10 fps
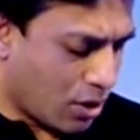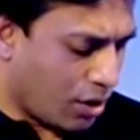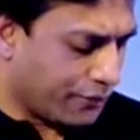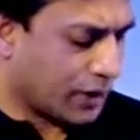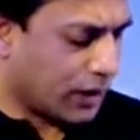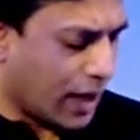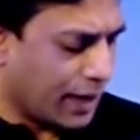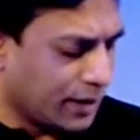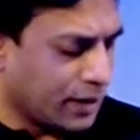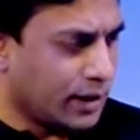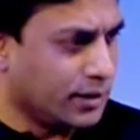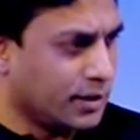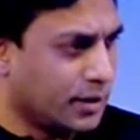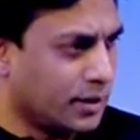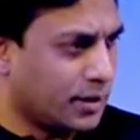of the lion in
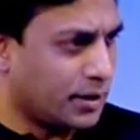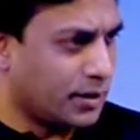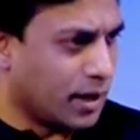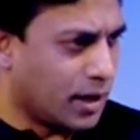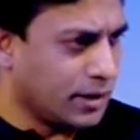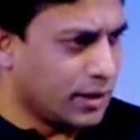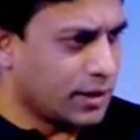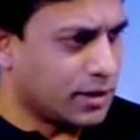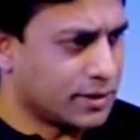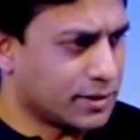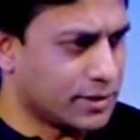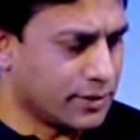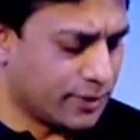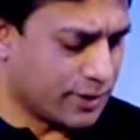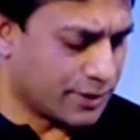the Narnia
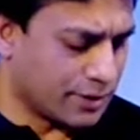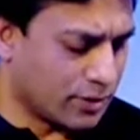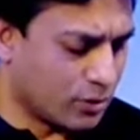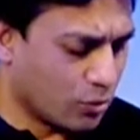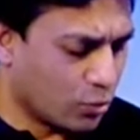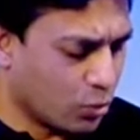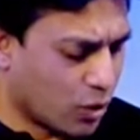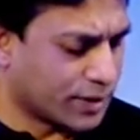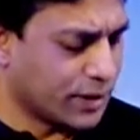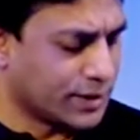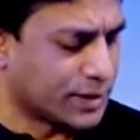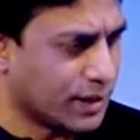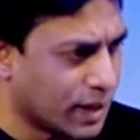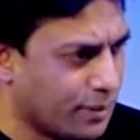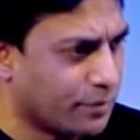series? What is the
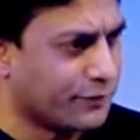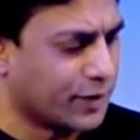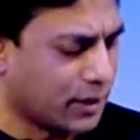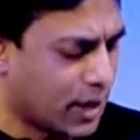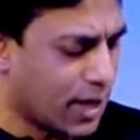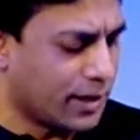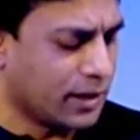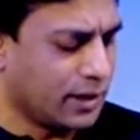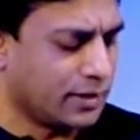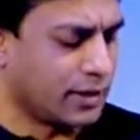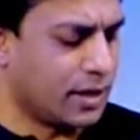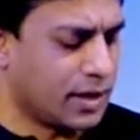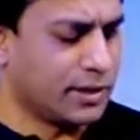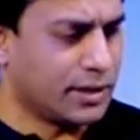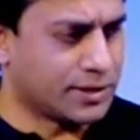name of the lion in the
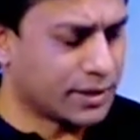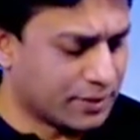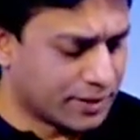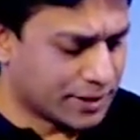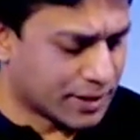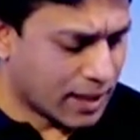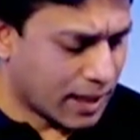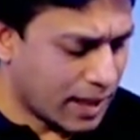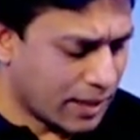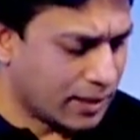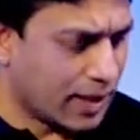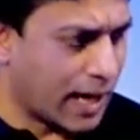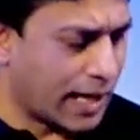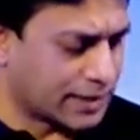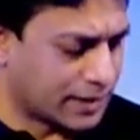Narnia series? A.
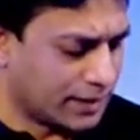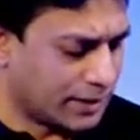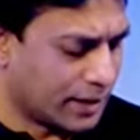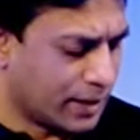Aslan.